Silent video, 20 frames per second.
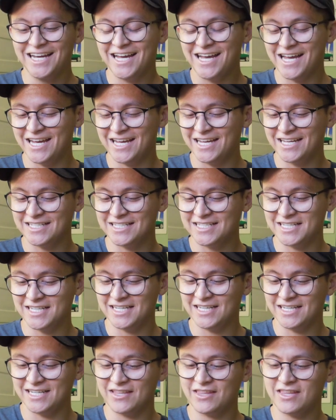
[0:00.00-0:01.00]
And
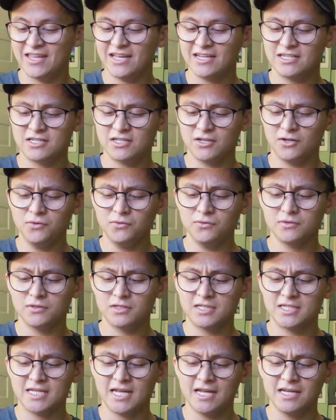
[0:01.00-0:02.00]
they don't
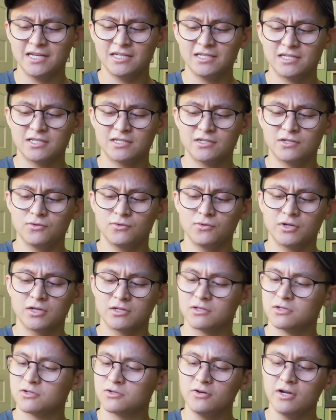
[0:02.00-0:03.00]
tend to
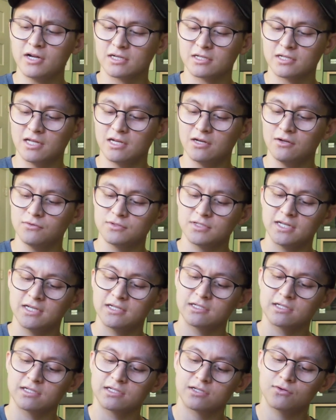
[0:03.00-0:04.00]
constrict, they don't
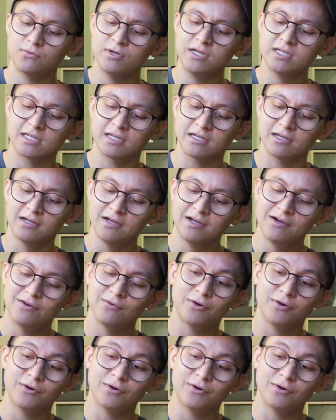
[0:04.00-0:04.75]
tend to squeeze it.